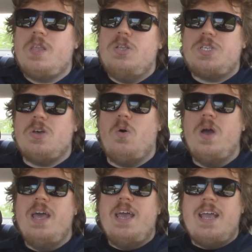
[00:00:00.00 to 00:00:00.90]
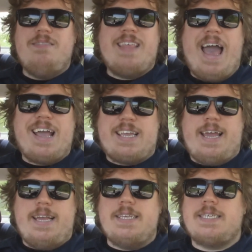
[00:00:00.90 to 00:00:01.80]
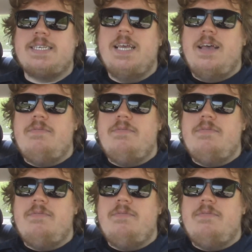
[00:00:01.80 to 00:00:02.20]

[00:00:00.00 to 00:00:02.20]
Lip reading: So, in that case,